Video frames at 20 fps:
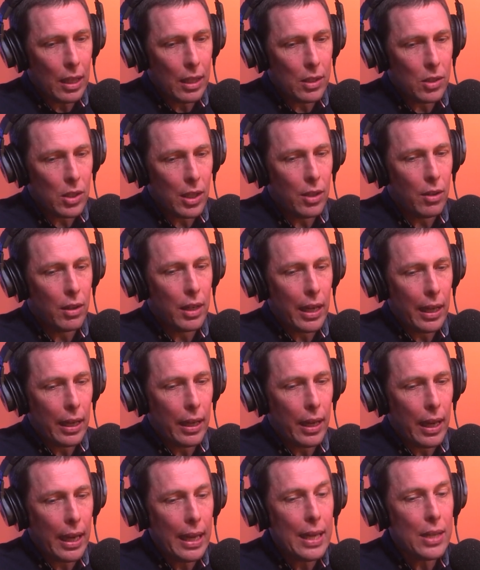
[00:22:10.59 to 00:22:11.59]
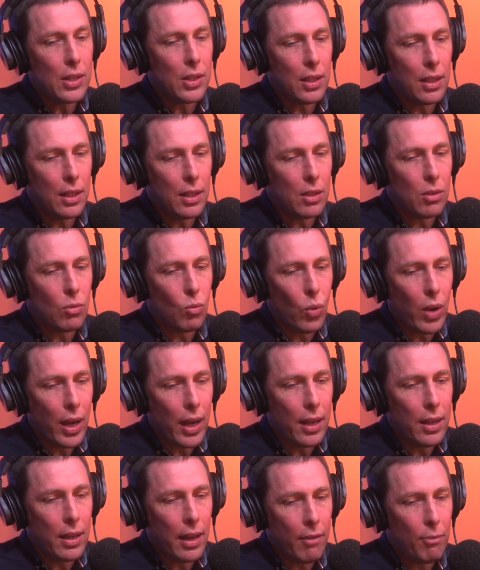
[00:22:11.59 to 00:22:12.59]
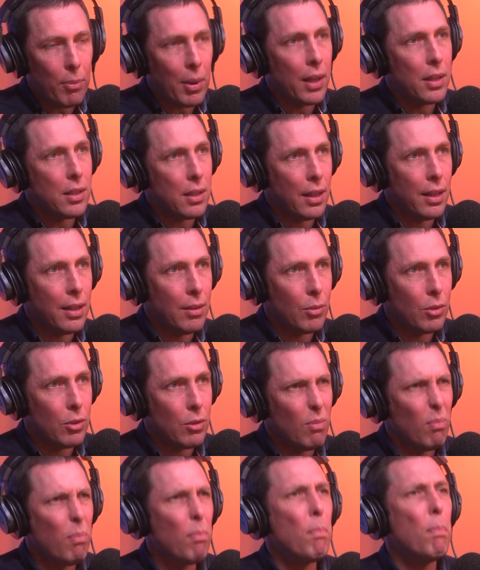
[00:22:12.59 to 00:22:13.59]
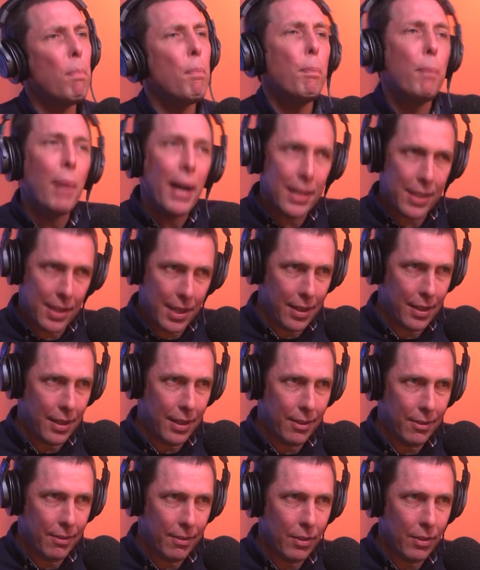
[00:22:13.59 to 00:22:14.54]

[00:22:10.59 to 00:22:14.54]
generating energy is where you have plants and animals, mm. basically.